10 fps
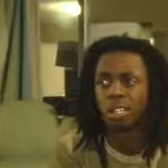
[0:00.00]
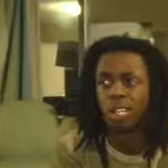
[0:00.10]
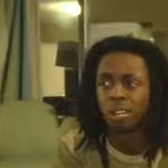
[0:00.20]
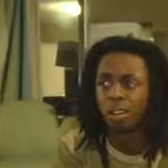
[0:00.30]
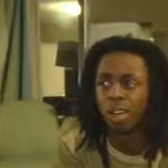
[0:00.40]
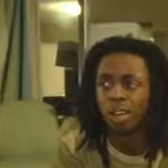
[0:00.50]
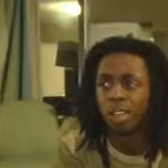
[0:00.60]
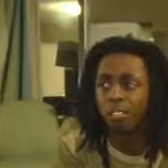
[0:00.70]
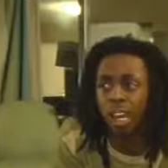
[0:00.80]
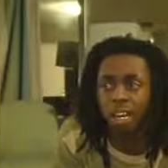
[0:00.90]

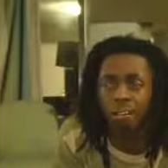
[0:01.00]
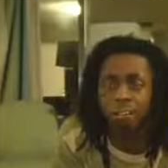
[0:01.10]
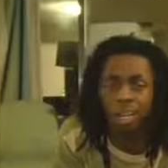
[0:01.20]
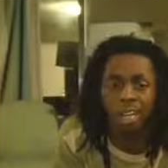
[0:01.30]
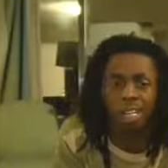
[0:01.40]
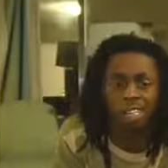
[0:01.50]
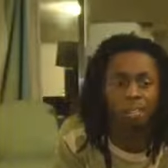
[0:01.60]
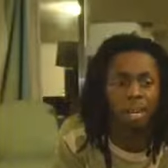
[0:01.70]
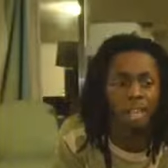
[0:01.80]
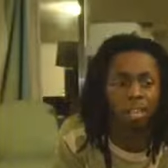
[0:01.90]
Eve got it made just
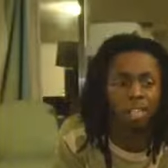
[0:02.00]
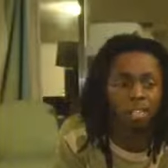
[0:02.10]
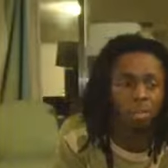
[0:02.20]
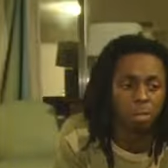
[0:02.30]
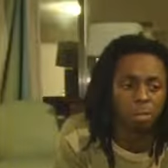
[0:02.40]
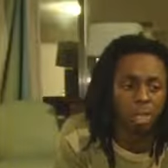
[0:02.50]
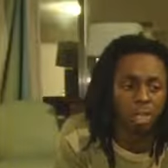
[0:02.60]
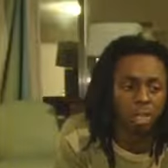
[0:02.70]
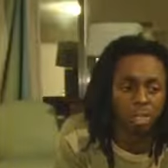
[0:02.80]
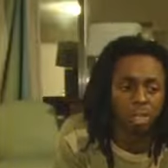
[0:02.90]
by having this bitch right
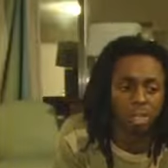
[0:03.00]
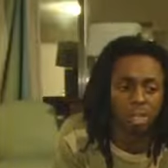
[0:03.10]
here.